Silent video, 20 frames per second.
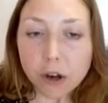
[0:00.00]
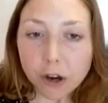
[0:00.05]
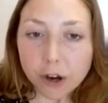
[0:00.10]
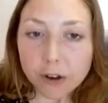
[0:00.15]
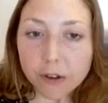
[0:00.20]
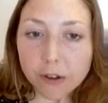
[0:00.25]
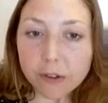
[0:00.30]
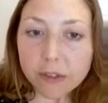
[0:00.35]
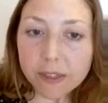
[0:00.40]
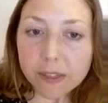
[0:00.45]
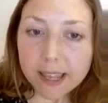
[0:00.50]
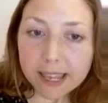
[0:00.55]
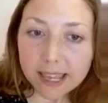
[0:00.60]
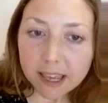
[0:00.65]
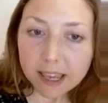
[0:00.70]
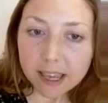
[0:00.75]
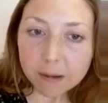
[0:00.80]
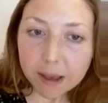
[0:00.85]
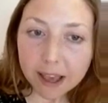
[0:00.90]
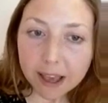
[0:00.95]
So
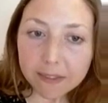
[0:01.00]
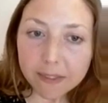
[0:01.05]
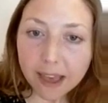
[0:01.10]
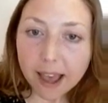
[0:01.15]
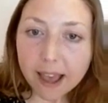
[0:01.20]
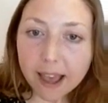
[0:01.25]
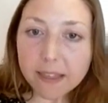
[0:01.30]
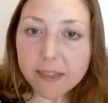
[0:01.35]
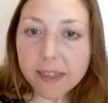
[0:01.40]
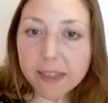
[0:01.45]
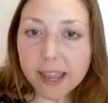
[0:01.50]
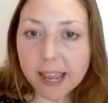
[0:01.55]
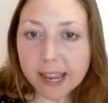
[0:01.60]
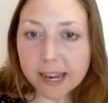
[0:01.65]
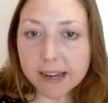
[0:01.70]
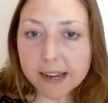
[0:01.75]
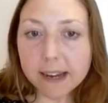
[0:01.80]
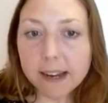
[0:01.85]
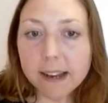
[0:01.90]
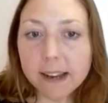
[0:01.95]
thinking about that,
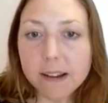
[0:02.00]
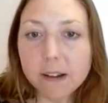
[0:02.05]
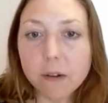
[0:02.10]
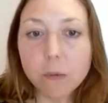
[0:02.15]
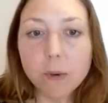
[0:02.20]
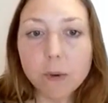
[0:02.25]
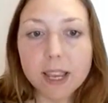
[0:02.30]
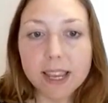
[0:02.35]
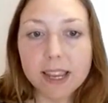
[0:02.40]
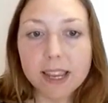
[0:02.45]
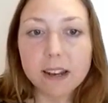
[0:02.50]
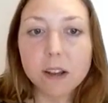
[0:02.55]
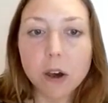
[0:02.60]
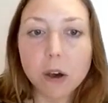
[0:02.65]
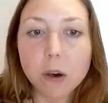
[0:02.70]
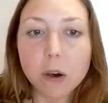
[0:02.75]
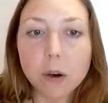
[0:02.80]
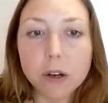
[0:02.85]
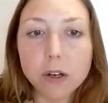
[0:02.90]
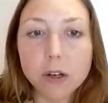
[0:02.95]
then we can
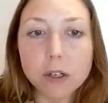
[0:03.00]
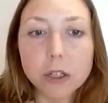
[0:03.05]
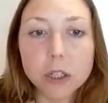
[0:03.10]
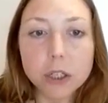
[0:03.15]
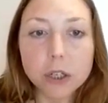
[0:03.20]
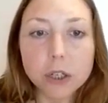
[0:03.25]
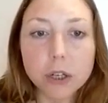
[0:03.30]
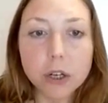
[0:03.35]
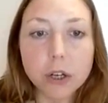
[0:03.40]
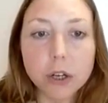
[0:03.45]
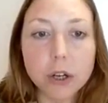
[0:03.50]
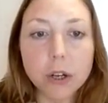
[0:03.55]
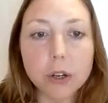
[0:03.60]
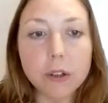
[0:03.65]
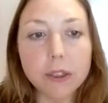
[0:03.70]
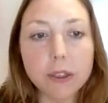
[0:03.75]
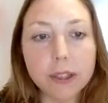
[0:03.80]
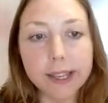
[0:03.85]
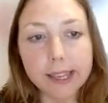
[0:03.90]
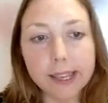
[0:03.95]
go on
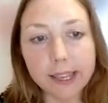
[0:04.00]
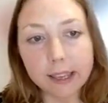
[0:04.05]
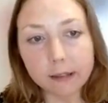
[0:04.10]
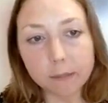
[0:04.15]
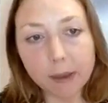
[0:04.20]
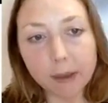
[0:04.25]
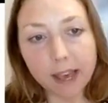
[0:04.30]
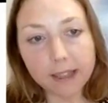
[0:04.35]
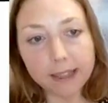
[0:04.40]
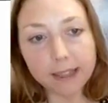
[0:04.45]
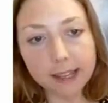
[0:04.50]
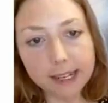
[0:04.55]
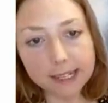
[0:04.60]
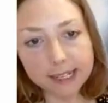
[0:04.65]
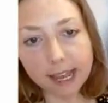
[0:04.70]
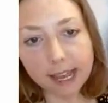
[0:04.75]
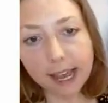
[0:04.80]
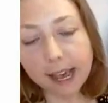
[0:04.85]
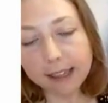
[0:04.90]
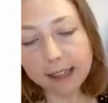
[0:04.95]
to thinking about
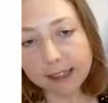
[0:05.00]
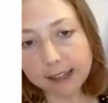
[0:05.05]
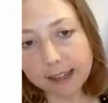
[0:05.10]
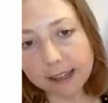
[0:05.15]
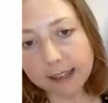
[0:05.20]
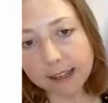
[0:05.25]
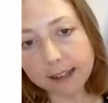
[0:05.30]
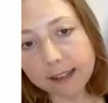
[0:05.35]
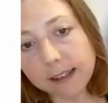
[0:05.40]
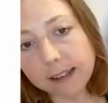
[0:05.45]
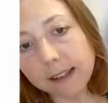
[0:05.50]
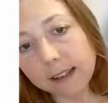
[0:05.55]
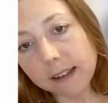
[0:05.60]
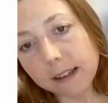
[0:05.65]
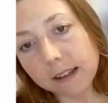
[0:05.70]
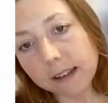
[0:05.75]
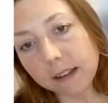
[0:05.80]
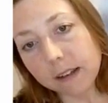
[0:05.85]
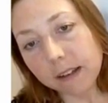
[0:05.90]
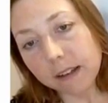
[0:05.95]
these other
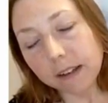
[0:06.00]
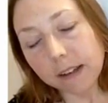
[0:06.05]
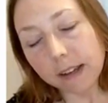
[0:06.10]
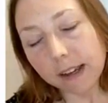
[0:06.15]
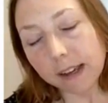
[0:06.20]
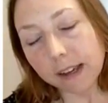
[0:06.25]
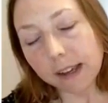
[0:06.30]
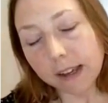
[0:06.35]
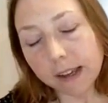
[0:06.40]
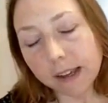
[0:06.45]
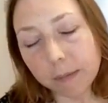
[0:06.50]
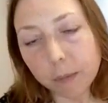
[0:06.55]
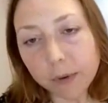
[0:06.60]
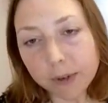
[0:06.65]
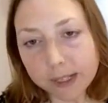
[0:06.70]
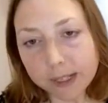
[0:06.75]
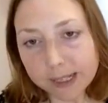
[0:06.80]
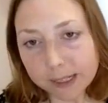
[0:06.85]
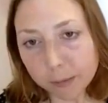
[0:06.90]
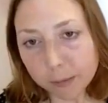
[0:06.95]

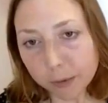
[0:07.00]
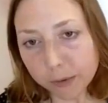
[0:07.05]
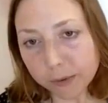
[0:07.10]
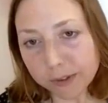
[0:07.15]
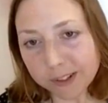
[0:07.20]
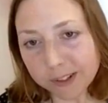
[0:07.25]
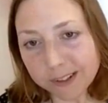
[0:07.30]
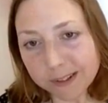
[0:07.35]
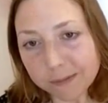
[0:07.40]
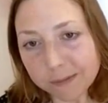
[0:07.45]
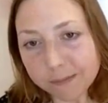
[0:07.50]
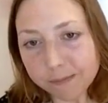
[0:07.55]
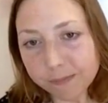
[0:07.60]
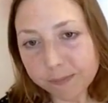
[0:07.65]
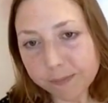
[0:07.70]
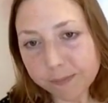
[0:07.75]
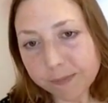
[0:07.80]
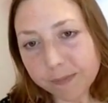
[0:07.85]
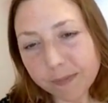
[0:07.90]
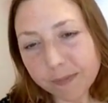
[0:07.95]
principles.
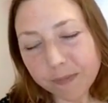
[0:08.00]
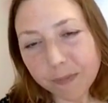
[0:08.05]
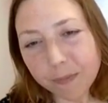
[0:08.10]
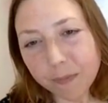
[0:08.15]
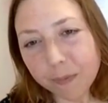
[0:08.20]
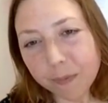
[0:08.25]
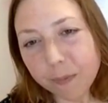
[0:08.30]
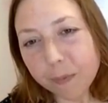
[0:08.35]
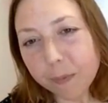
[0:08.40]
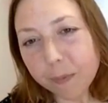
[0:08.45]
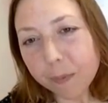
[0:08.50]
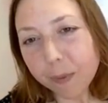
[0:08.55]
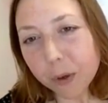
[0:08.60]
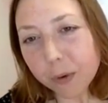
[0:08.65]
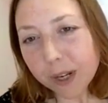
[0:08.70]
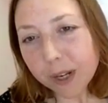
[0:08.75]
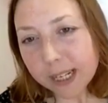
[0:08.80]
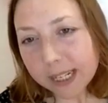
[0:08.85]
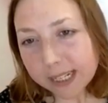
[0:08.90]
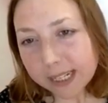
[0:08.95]

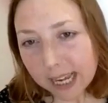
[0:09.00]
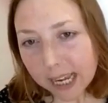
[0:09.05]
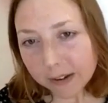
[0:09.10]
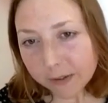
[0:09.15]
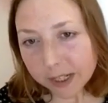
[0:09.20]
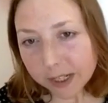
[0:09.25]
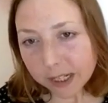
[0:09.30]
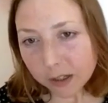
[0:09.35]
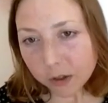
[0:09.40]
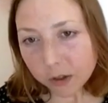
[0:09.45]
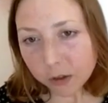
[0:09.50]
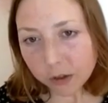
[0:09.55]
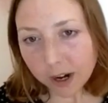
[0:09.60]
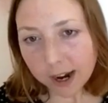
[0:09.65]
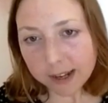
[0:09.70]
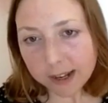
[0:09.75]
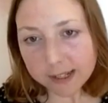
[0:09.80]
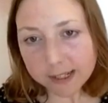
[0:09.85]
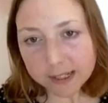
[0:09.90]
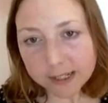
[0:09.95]
Building safety and
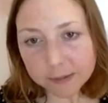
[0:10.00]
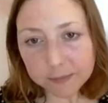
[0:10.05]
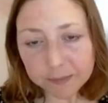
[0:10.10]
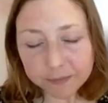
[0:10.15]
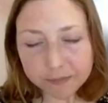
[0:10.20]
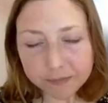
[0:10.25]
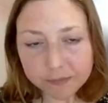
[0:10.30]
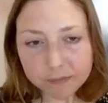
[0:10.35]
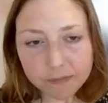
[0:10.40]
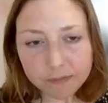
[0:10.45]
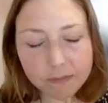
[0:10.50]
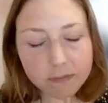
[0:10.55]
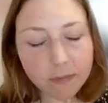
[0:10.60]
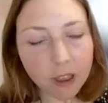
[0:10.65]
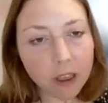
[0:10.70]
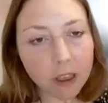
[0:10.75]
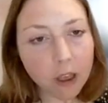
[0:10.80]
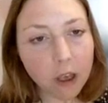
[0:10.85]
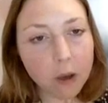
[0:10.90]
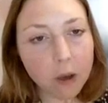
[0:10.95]
trust.
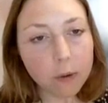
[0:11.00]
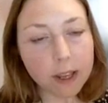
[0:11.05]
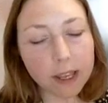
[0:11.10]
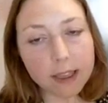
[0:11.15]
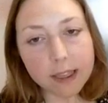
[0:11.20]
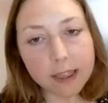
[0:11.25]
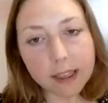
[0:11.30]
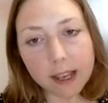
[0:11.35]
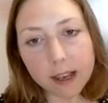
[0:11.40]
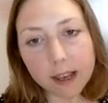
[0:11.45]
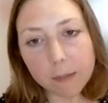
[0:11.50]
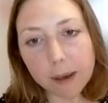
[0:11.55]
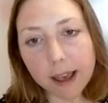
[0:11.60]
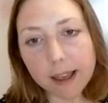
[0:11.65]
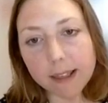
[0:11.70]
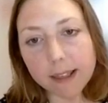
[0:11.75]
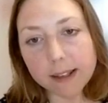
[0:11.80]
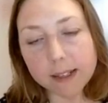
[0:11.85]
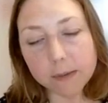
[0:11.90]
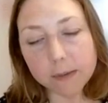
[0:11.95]
We can think
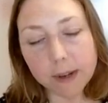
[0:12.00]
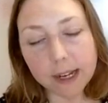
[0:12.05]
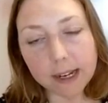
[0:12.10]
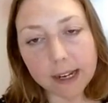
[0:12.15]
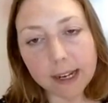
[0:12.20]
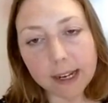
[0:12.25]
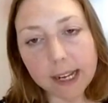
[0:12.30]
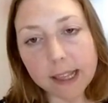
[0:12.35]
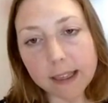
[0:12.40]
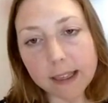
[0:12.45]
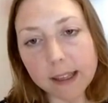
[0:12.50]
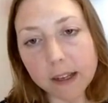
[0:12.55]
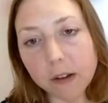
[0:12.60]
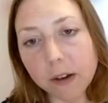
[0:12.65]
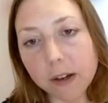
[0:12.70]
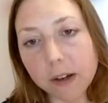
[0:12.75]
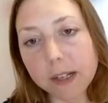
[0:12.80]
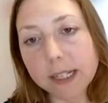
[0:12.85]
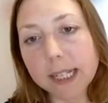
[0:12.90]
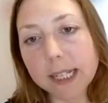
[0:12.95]
about this one in the
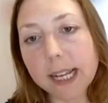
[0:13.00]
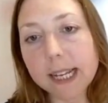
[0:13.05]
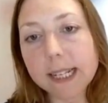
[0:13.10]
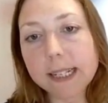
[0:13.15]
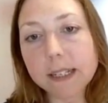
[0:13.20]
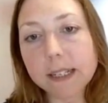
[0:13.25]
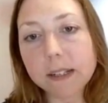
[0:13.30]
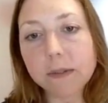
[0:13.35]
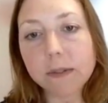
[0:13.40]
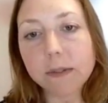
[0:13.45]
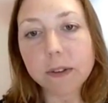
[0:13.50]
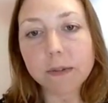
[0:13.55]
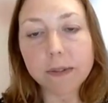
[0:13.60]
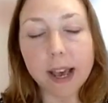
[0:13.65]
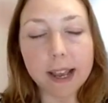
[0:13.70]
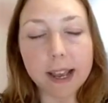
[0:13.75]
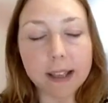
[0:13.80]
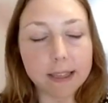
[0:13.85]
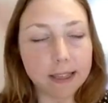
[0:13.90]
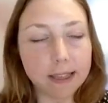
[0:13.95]
context of the
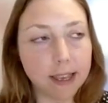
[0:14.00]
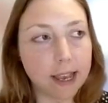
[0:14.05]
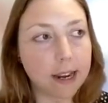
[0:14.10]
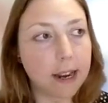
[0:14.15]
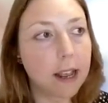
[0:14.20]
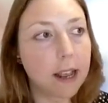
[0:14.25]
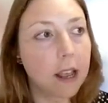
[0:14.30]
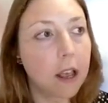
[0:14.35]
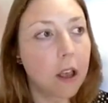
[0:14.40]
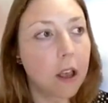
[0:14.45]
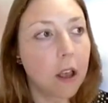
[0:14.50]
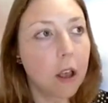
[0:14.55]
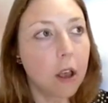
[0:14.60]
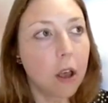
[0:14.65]
fact that